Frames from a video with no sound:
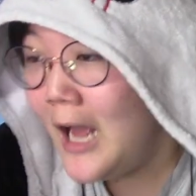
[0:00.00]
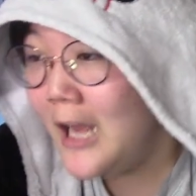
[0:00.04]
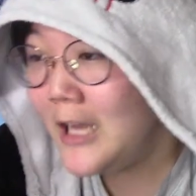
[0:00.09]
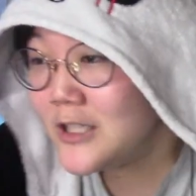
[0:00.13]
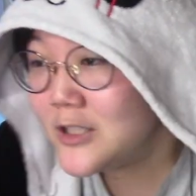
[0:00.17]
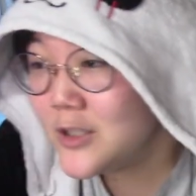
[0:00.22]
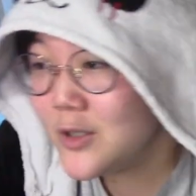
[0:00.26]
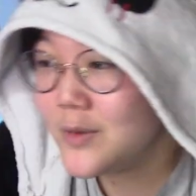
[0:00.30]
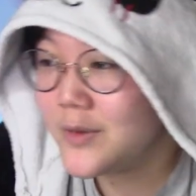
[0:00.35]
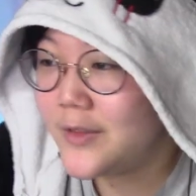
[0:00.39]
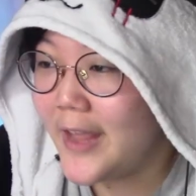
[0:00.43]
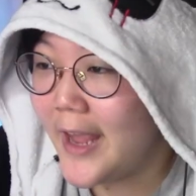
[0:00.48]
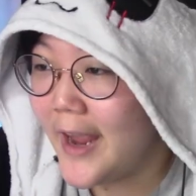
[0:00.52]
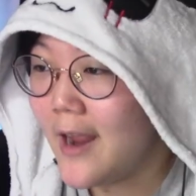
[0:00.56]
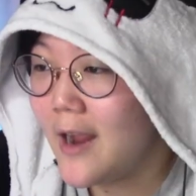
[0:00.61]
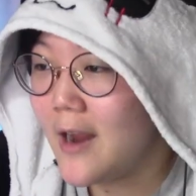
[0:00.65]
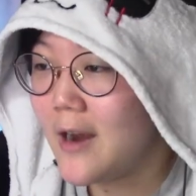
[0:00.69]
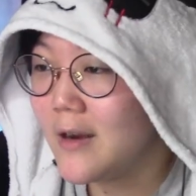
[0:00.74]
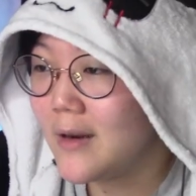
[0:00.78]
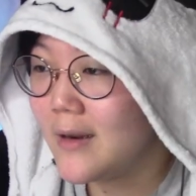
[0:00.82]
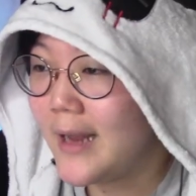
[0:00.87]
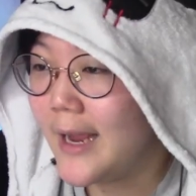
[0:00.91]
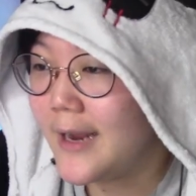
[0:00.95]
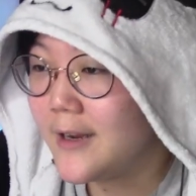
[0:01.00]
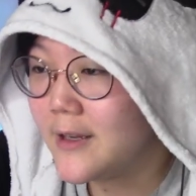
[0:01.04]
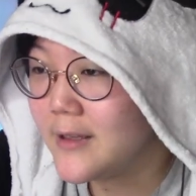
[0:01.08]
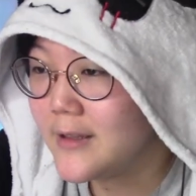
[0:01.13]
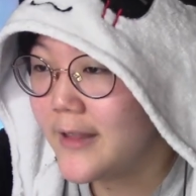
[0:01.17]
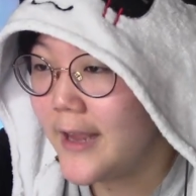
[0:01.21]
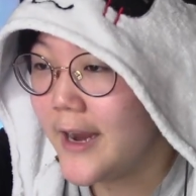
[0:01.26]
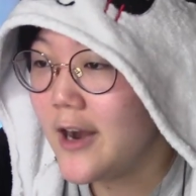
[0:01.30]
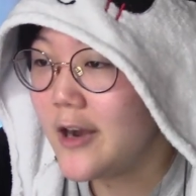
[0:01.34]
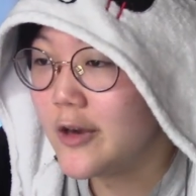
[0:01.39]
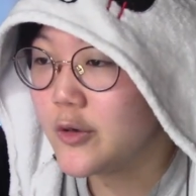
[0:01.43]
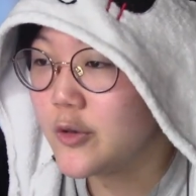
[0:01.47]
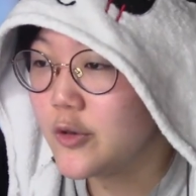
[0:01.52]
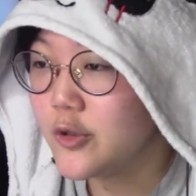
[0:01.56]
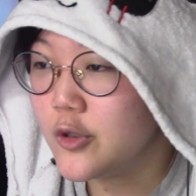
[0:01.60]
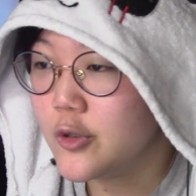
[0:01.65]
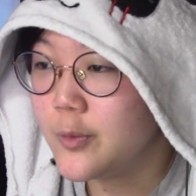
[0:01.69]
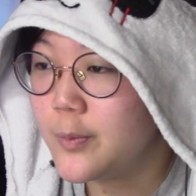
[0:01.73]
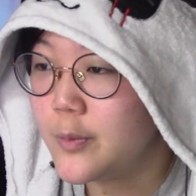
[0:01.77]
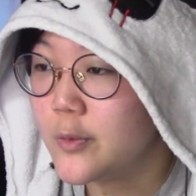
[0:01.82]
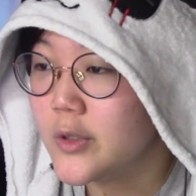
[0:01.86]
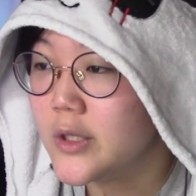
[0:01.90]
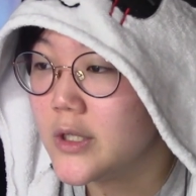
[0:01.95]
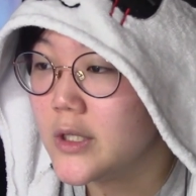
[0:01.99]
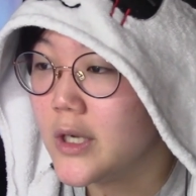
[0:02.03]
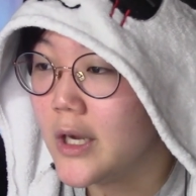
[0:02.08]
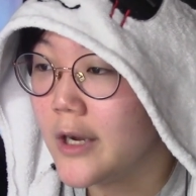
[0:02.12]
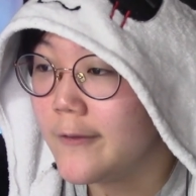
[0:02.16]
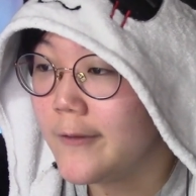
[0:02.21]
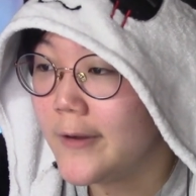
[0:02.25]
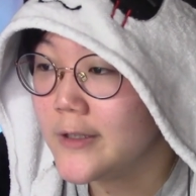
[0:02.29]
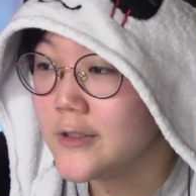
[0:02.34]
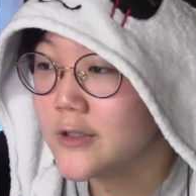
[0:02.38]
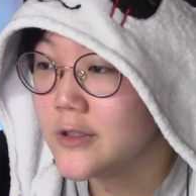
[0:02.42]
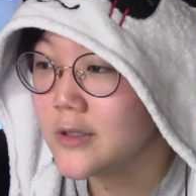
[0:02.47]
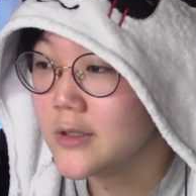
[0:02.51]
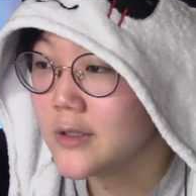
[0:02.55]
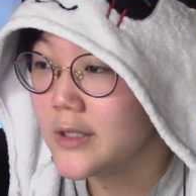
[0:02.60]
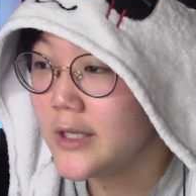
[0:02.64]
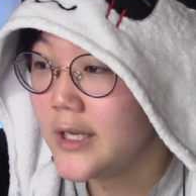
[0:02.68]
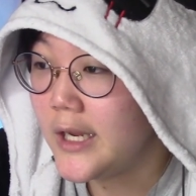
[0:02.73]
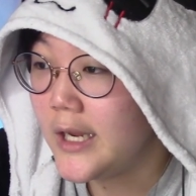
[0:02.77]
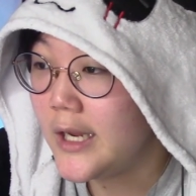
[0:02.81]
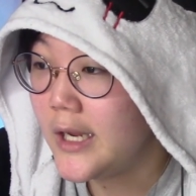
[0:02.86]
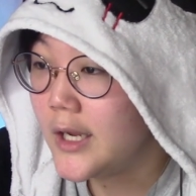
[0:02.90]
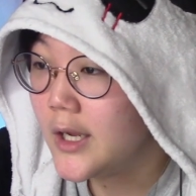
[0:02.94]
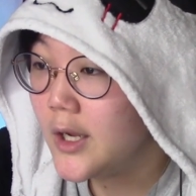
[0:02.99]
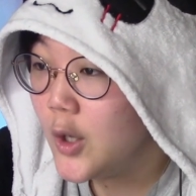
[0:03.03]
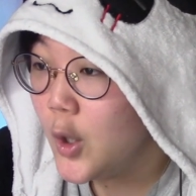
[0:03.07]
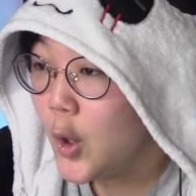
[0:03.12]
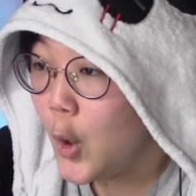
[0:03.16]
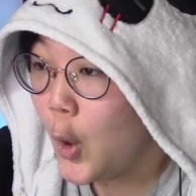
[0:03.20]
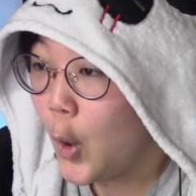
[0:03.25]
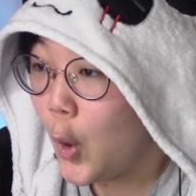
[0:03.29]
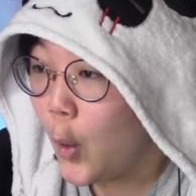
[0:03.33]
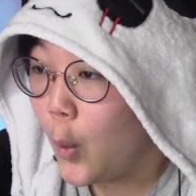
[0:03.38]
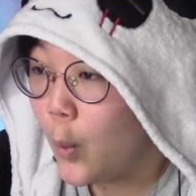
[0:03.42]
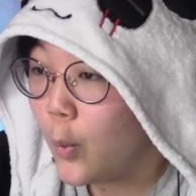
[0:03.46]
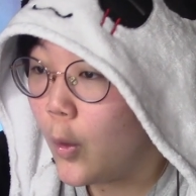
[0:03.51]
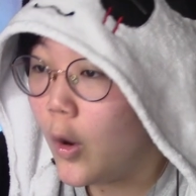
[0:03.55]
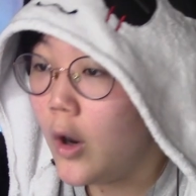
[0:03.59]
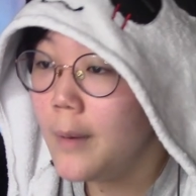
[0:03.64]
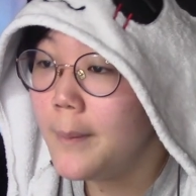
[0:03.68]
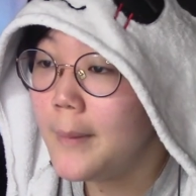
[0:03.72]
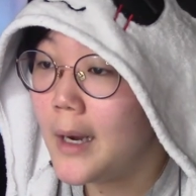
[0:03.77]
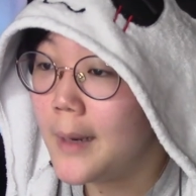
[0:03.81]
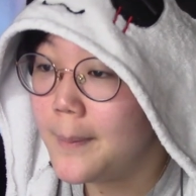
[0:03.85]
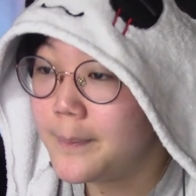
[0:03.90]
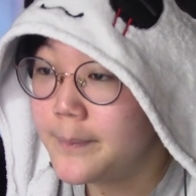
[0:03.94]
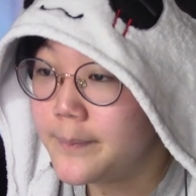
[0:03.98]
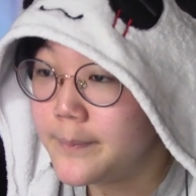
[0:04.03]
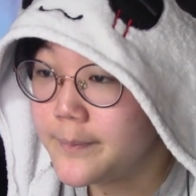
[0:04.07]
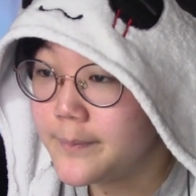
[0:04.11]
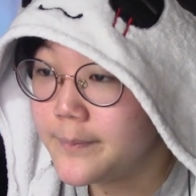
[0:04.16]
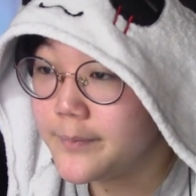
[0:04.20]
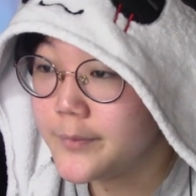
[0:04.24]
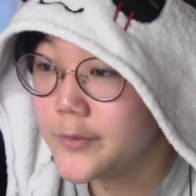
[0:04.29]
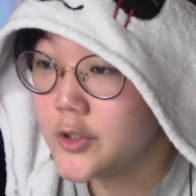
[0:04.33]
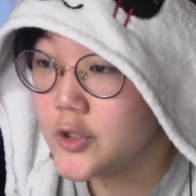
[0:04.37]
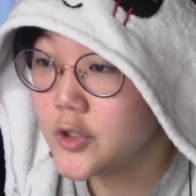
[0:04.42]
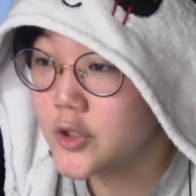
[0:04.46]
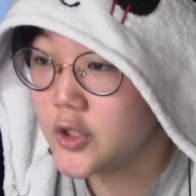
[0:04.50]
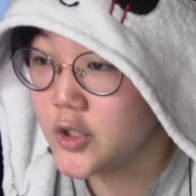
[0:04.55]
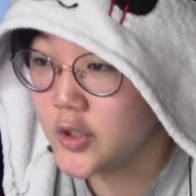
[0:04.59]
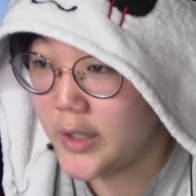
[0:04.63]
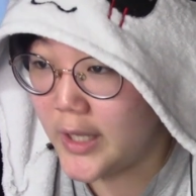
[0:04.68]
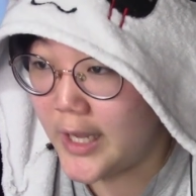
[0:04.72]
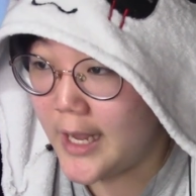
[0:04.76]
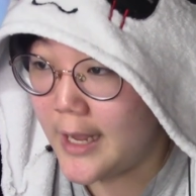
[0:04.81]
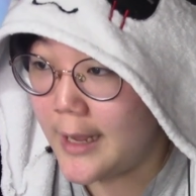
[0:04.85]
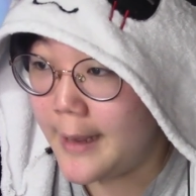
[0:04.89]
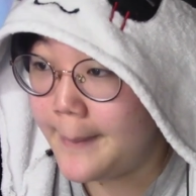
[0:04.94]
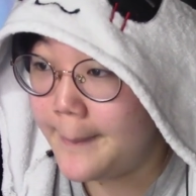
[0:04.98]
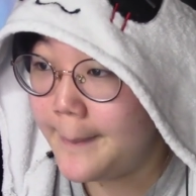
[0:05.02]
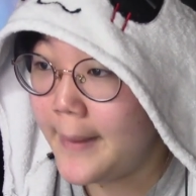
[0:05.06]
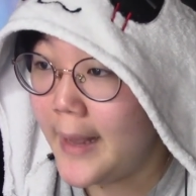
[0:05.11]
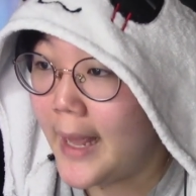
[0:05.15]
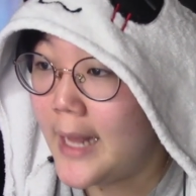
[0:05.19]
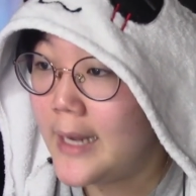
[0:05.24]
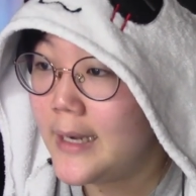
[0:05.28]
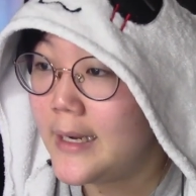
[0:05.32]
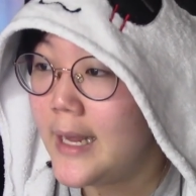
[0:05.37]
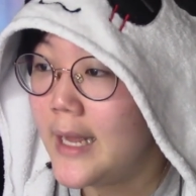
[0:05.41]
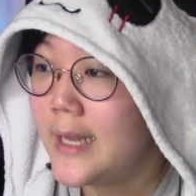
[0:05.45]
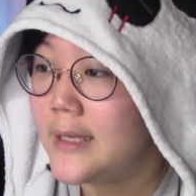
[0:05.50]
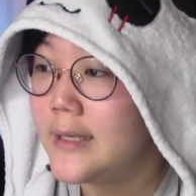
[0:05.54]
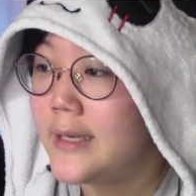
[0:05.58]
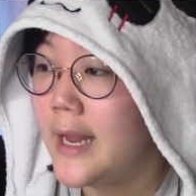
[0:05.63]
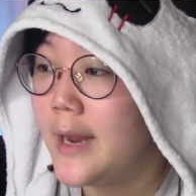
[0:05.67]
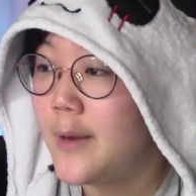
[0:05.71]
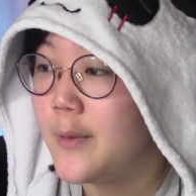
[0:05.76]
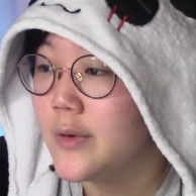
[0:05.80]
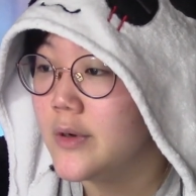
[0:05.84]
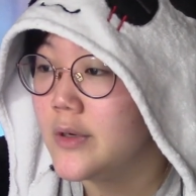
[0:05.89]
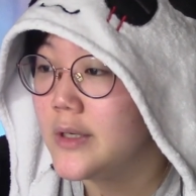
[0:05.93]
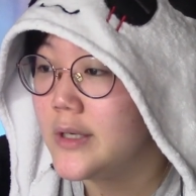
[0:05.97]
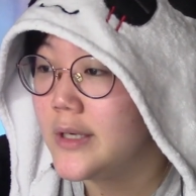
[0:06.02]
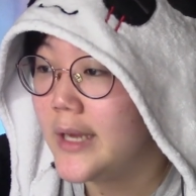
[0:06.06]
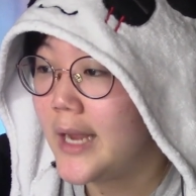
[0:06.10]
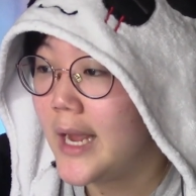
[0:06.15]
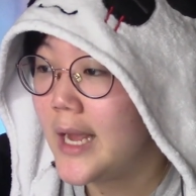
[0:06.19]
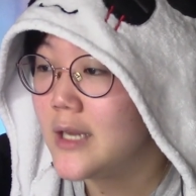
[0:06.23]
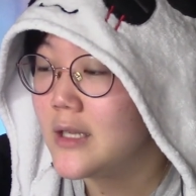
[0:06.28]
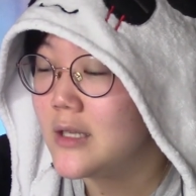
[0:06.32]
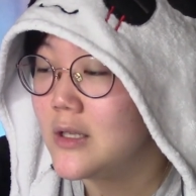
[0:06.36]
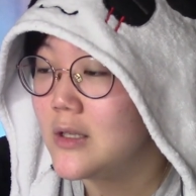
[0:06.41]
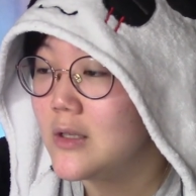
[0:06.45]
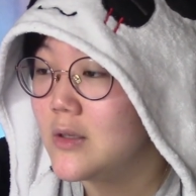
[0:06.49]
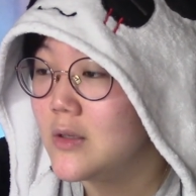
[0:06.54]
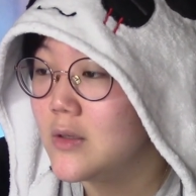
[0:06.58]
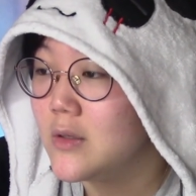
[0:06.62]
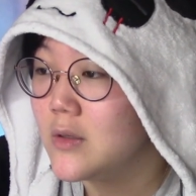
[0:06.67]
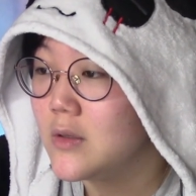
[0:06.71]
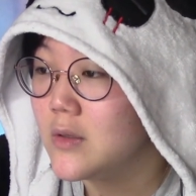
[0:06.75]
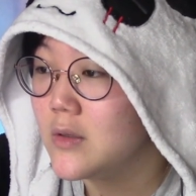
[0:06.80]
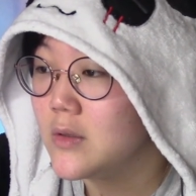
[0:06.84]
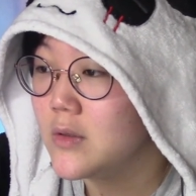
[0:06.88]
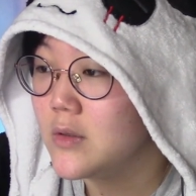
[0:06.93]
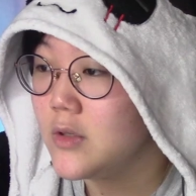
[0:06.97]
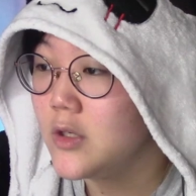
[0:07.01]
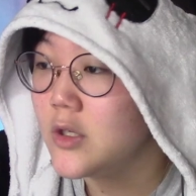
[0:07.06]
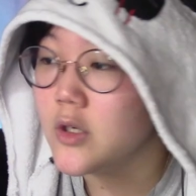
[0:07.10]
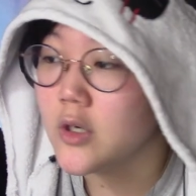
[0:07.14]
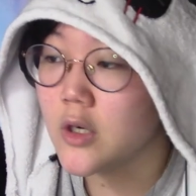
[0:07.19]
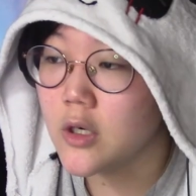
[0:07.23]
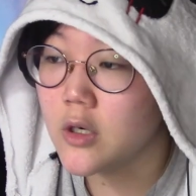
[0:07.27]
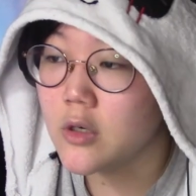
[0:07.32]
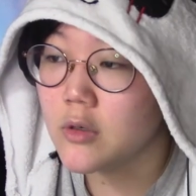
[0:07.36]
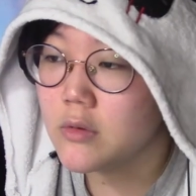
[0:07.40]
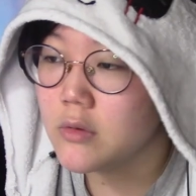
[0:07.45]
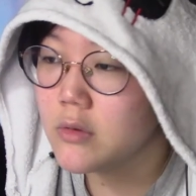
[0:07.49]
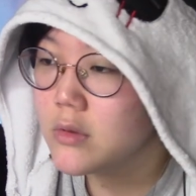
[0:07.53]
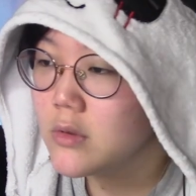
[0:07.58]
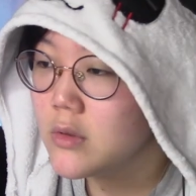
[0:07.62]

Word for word: So their group would eventually warm up to him, and then they will get, you know,